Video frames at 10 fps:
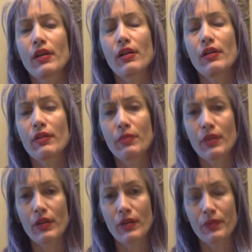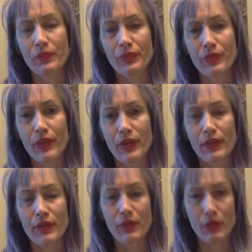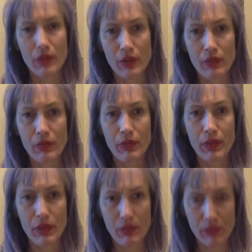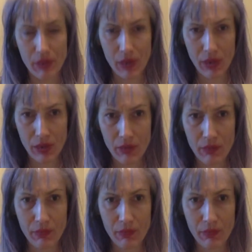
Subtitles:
tells me that it's annoying for me to complain,